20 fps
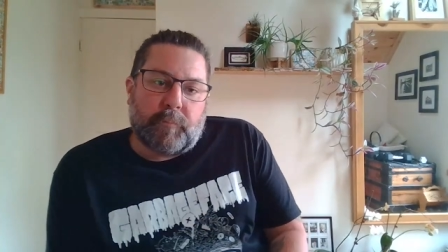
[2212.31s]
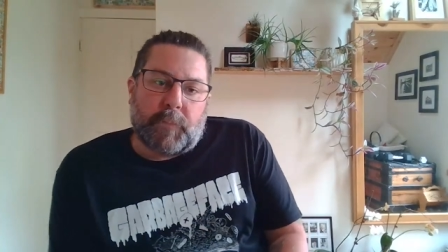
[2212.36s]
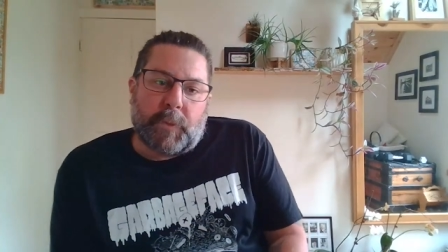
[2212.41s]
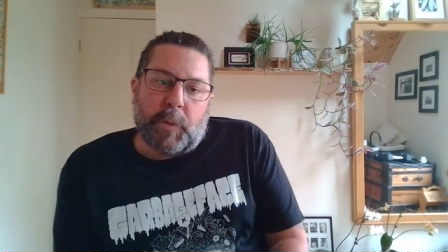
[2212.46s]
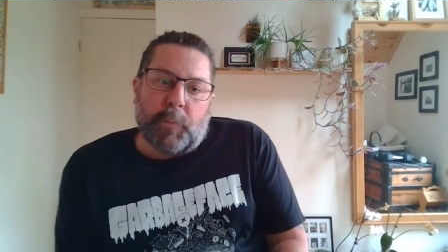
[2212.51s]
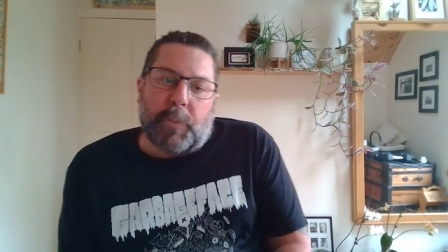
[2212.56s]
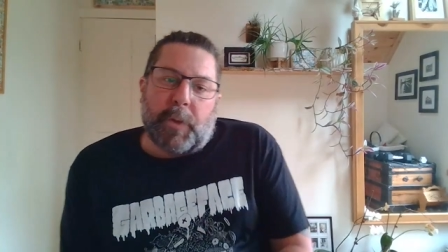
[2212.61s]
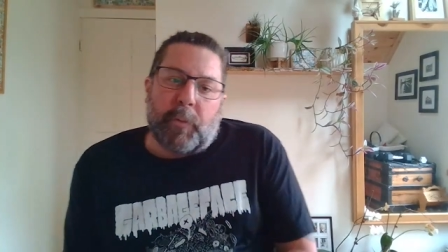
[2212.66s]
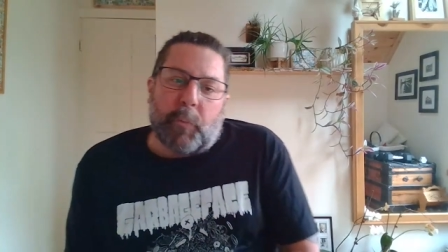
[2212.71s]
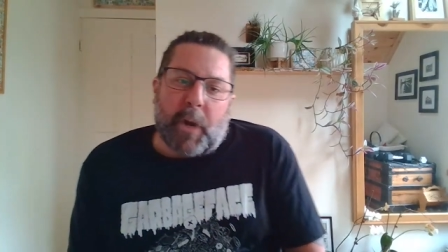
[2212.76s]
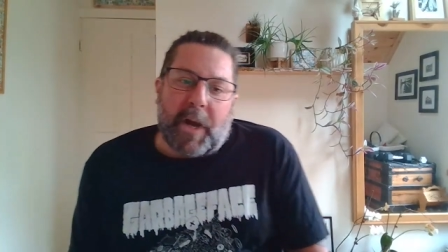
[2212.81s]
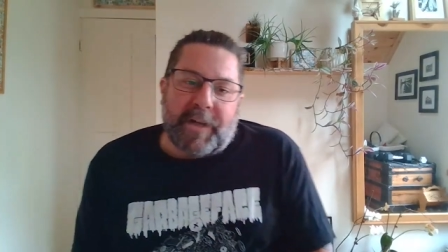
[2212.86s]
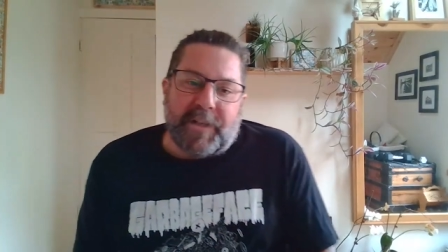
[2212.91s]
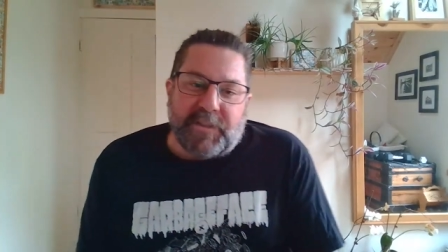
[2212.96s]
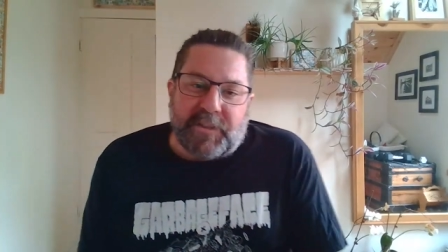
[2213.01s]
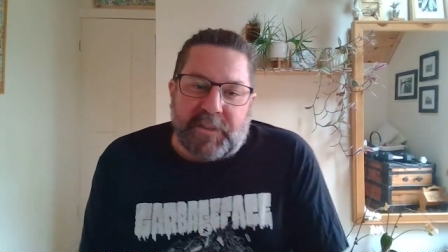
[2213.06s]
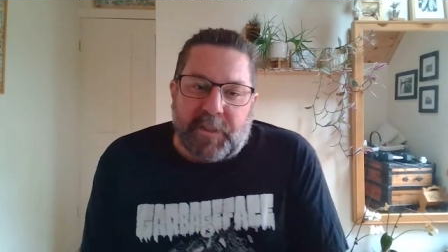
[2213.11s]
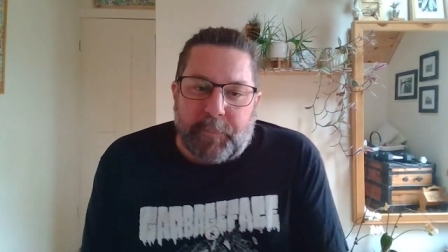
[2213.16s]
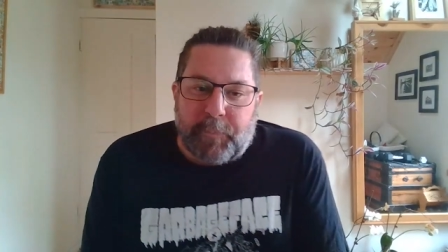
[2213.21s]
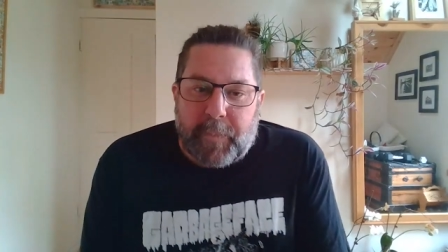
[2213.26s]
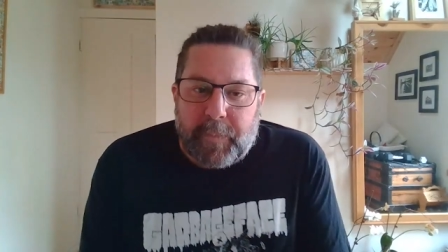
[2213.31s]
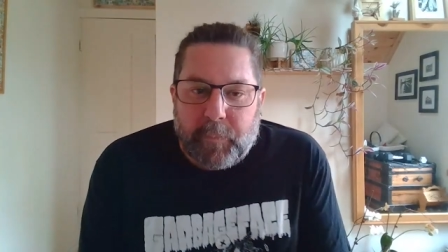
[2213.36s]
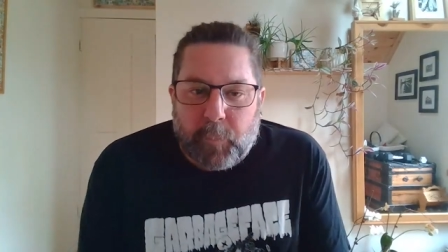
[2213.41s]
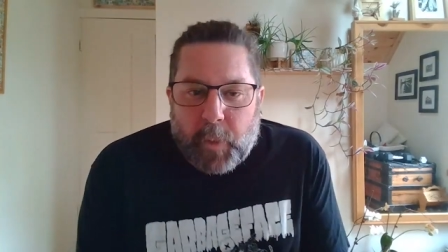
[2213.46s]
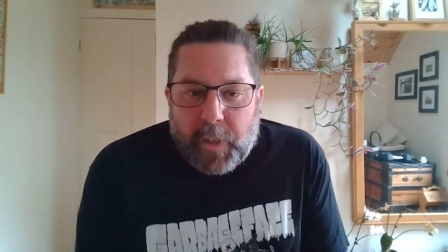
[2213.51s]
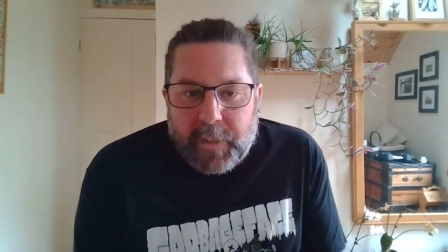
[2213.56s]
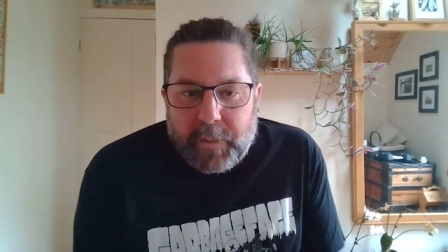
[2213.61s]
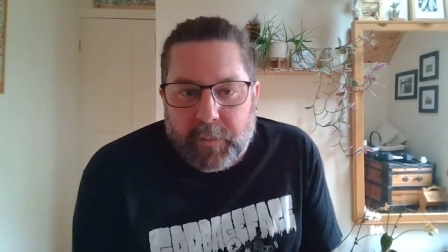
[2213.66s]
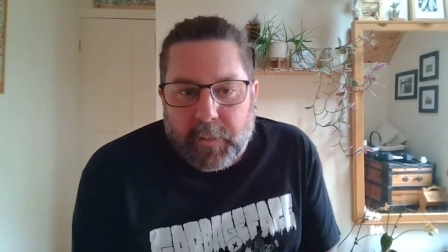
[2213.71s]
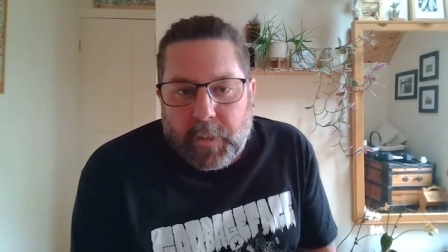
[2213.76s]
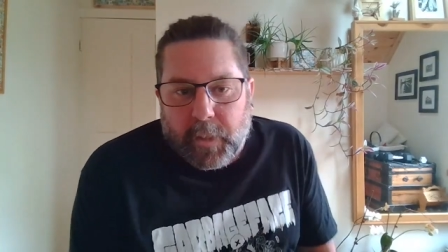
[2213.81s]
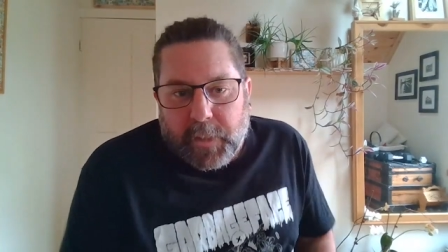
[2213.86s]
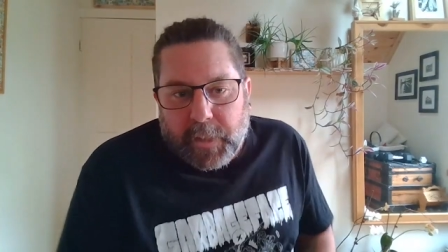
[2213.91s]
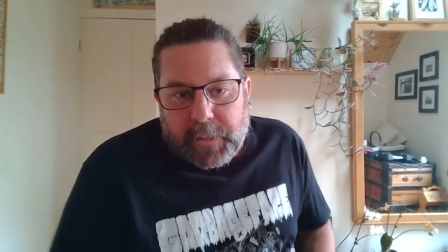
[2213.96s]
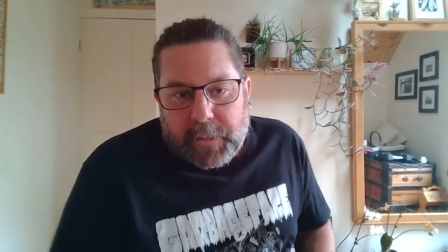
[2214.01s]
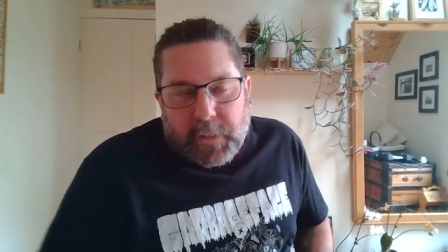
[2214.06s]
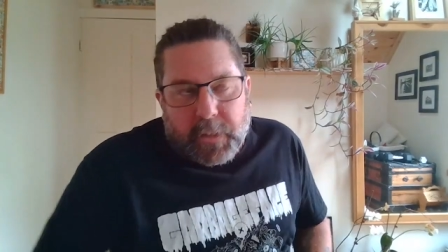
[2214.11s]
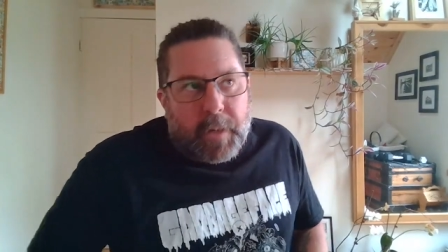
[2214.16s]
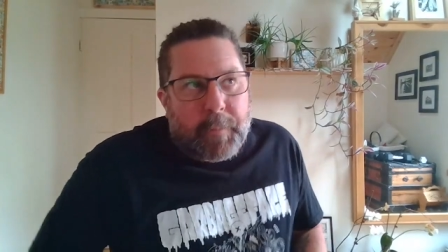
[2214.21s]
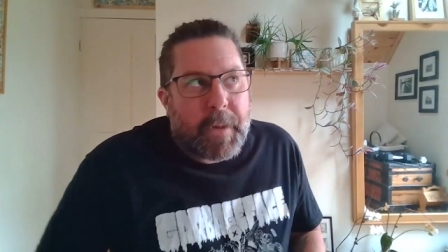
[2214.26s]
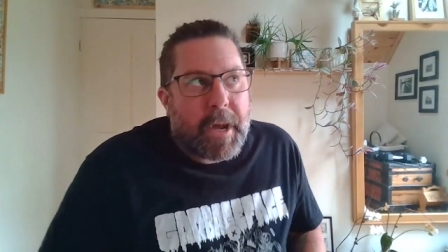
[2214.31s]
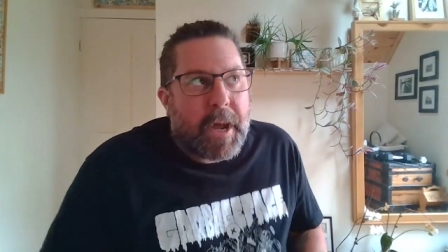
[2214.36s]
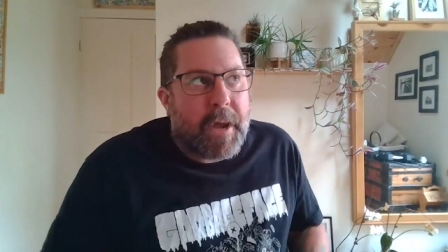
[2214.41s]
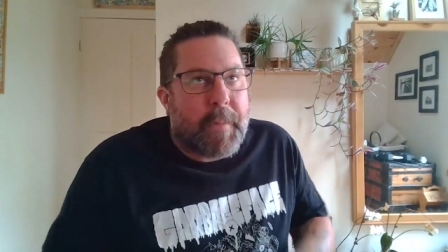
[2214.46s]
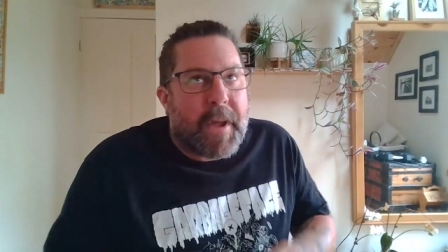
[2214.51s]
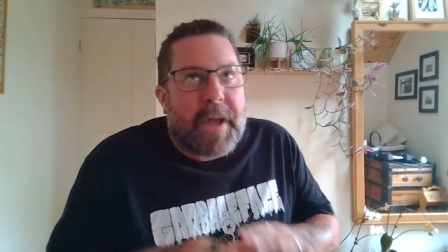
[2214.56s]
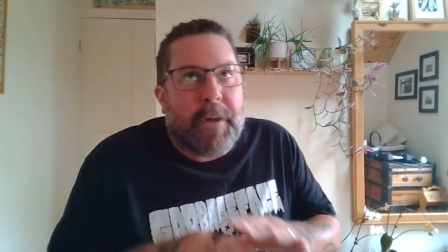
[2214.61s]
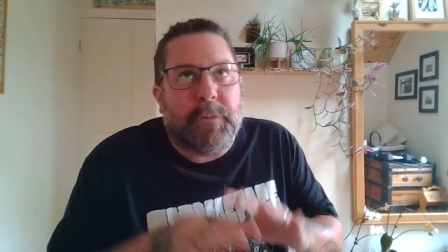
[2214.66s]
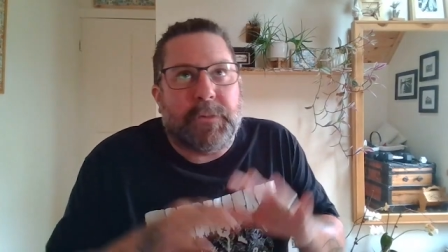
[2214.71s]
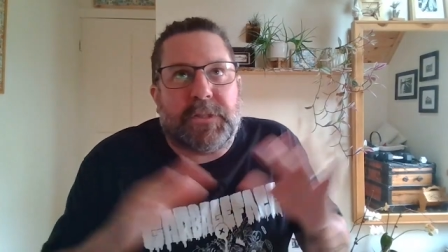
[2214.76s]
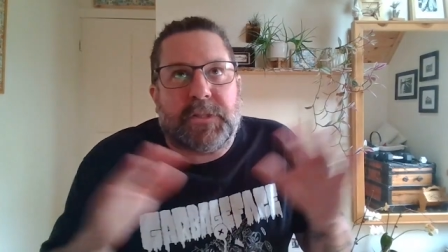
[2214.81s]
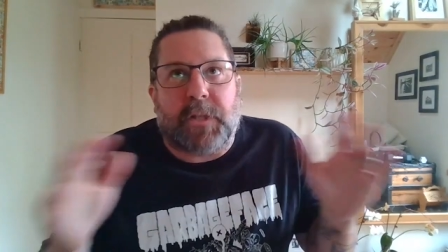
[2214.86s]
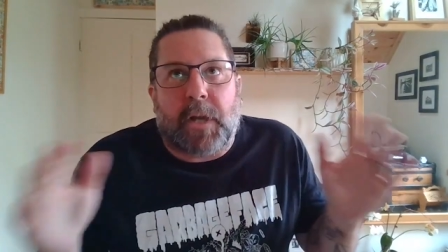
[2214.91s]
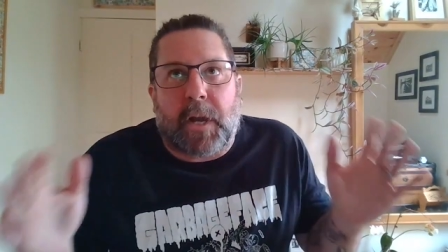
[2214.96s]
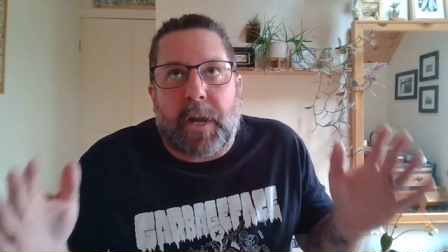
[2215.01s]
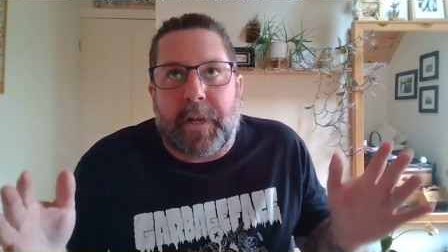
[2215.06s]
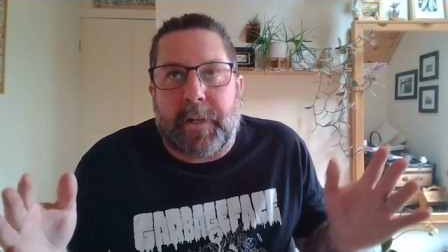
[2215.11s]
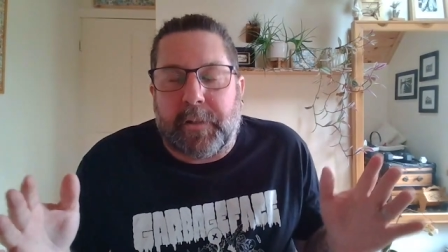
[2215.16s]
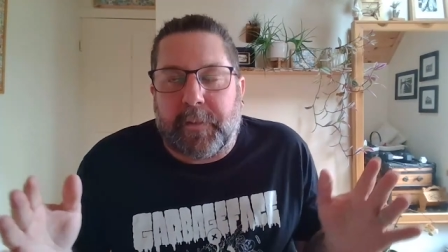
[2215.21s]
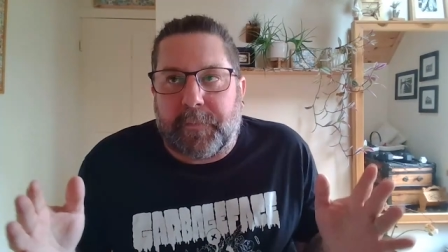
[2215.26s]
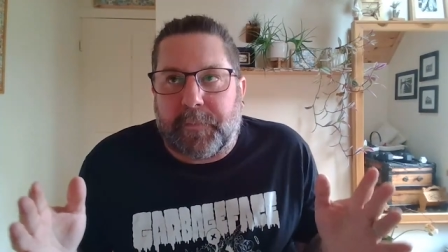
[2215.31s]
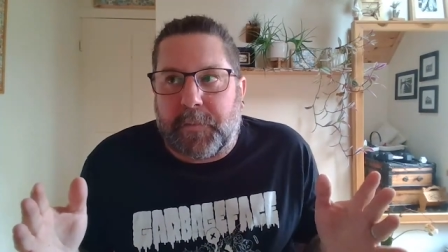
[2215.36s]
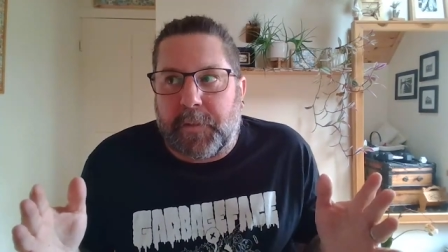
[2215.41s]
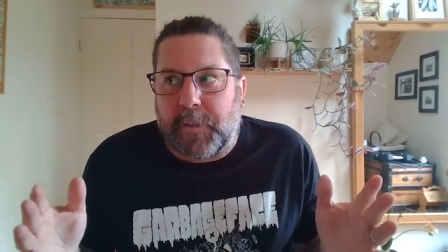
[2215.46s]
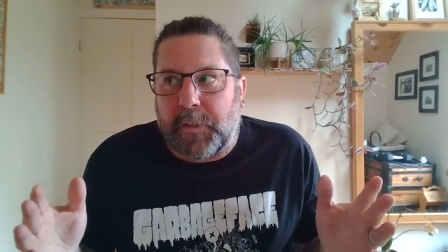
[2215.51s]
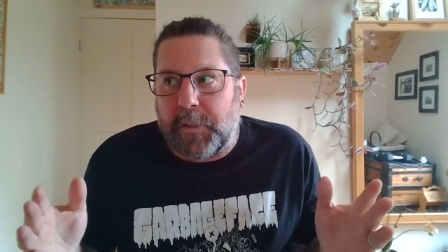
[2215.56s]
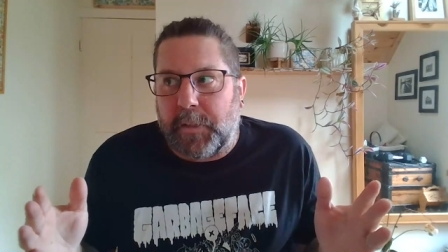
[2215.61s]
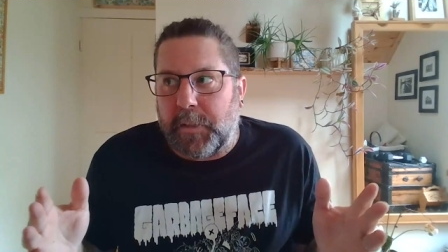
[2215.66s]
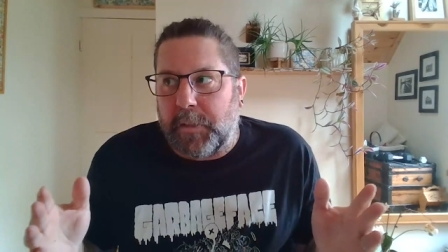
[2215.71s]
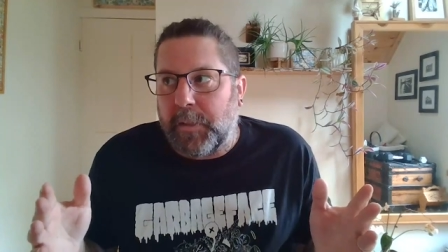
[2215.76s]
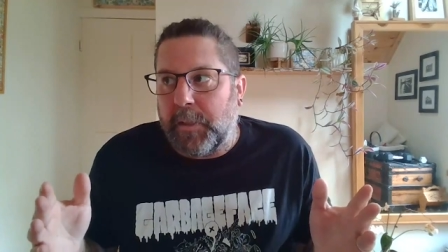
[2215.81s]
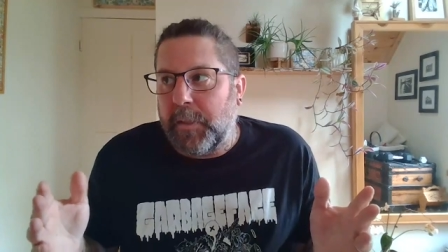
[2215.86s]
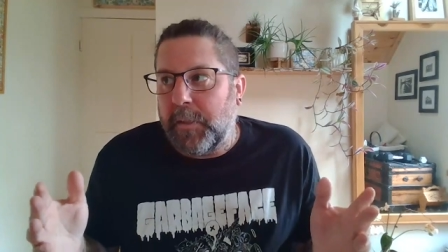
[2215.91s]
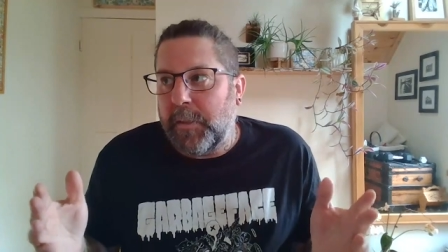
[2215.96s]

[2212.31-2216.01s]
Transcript: but we talked about like, I'm, I'm outside of the,